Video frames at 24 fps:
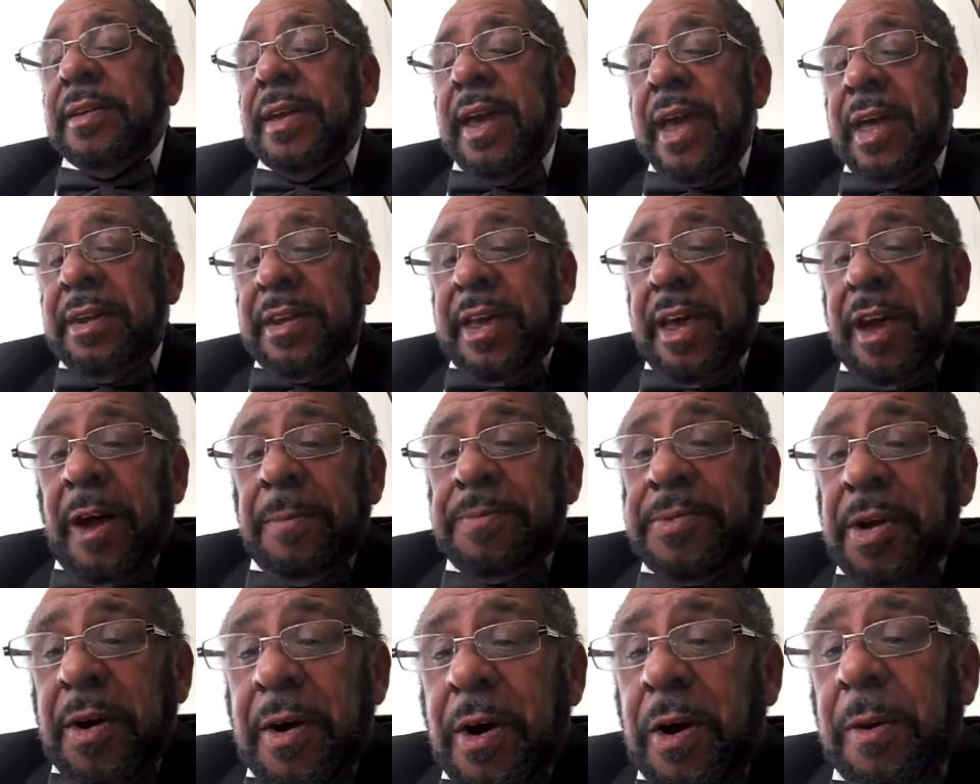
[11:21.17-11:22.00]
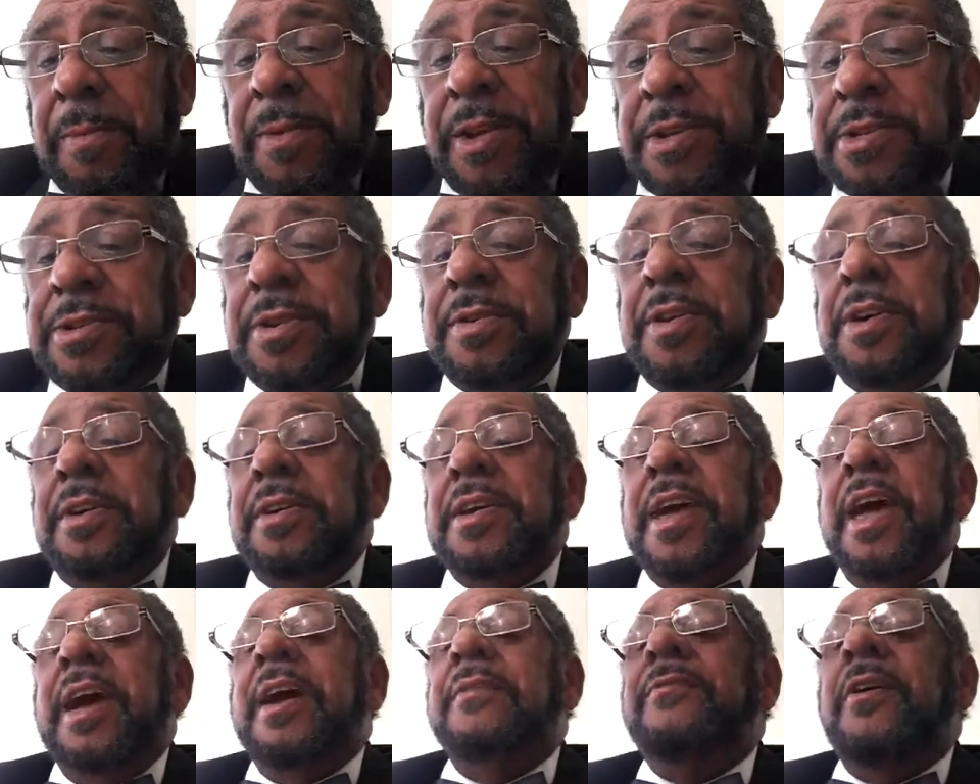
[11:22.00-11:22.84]
And to help the homeless, you could
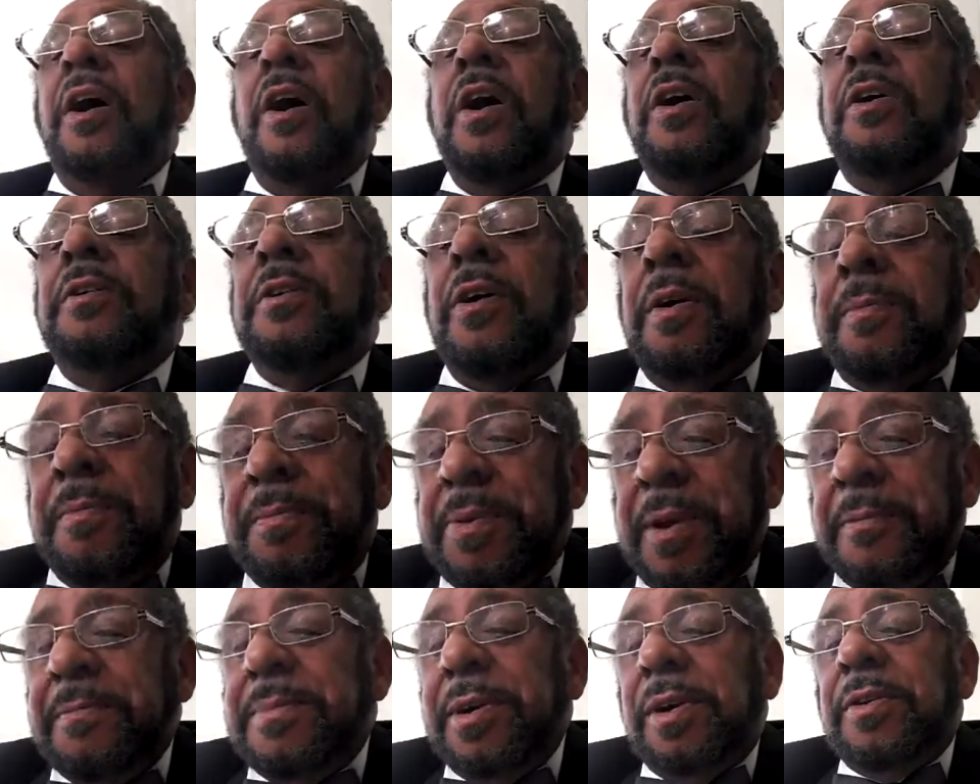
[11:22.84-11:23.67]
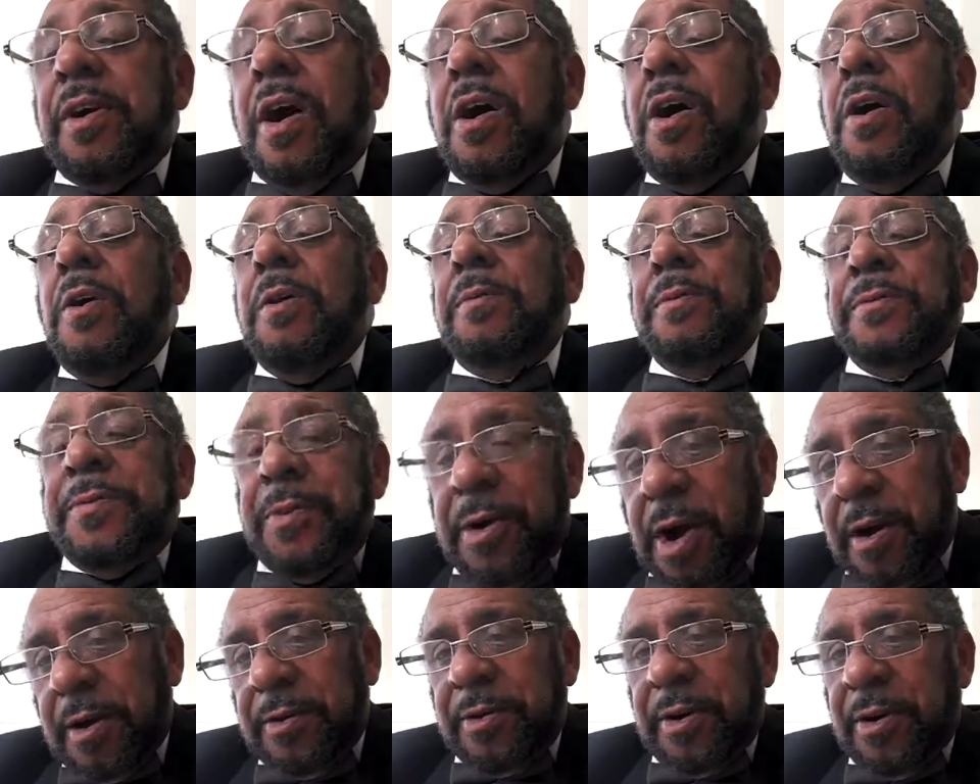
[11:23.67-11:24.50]
have built homes for
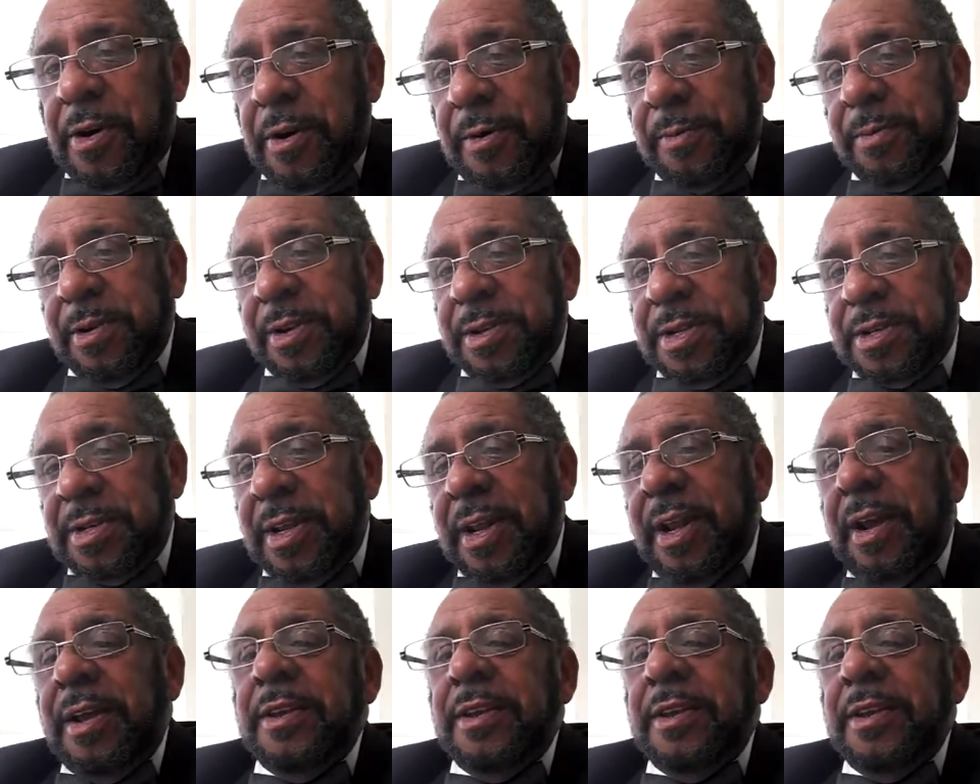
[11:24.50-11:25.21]
all the homeless.